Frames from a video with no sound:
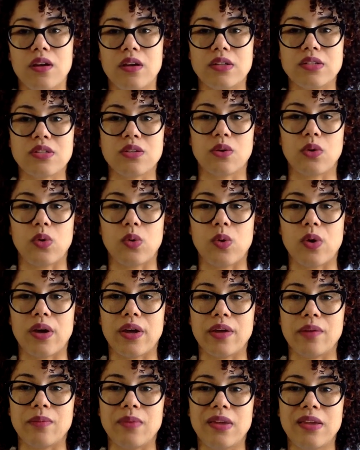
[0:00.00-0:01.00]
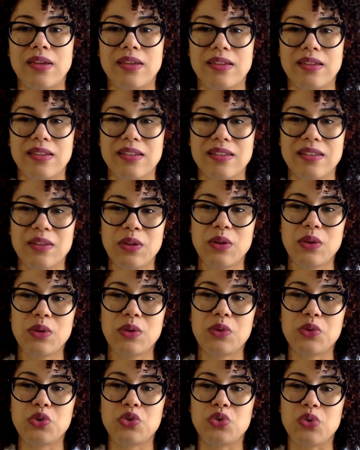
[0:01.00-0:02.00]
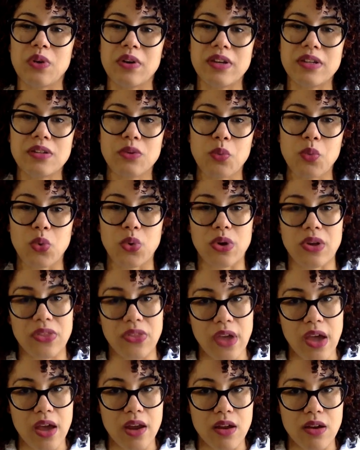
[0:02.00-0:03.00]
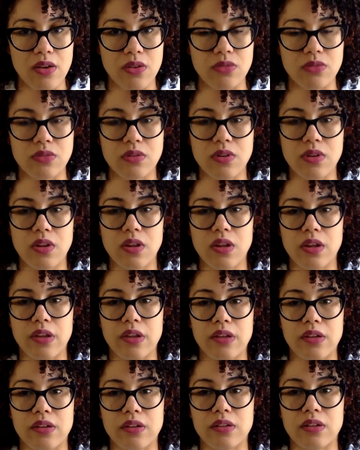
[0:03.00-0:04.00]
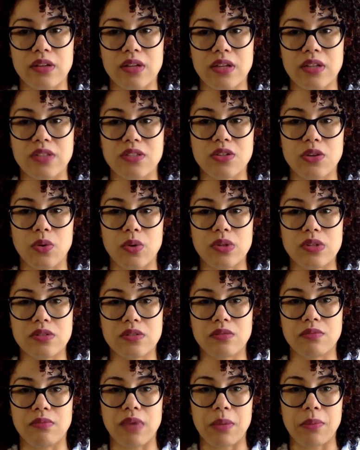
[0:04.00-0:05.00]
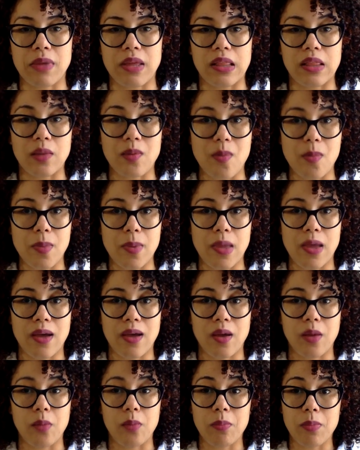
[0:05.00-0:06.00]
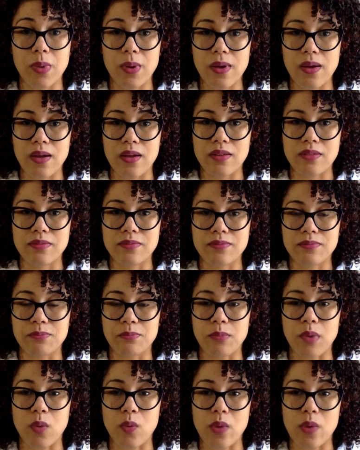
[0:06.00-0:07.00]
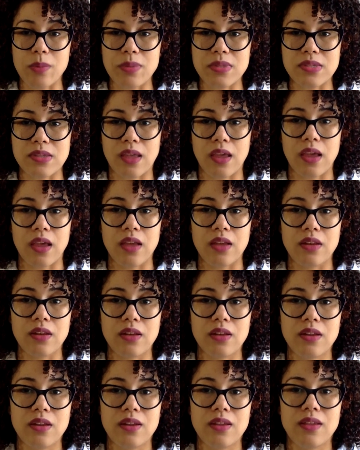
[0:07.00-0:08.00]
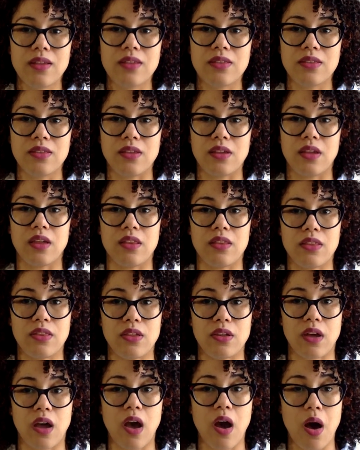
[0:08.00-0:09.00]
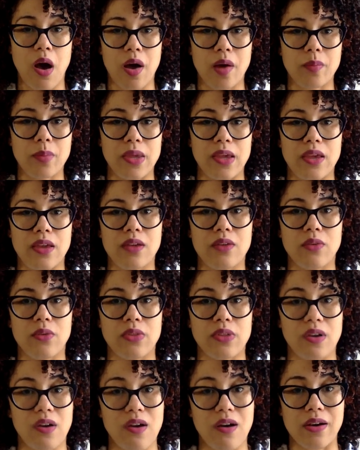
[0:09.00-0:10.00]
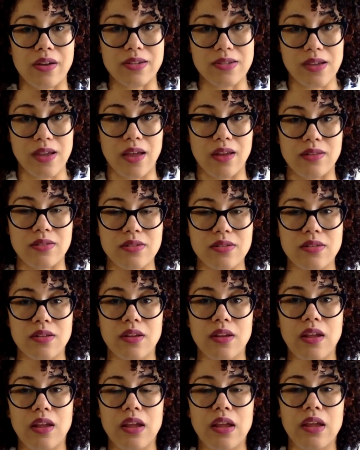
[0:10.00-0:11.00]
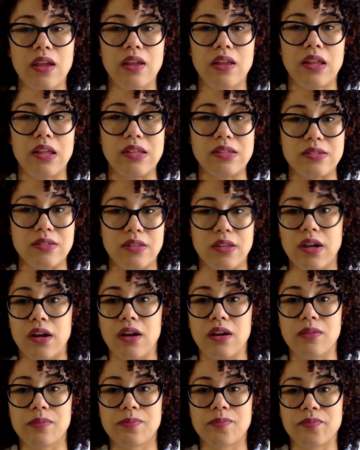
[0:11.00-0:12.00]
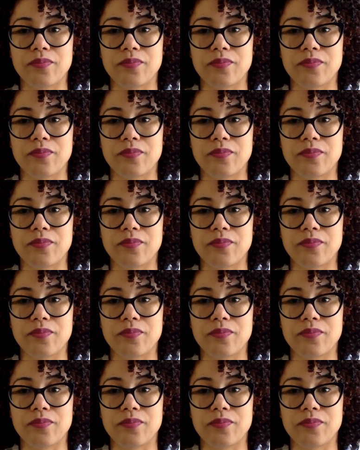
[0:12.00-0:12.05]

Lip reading: So I'm trying to work that out, and so it's made me a little bit behind. But my website, the copy or the content is there.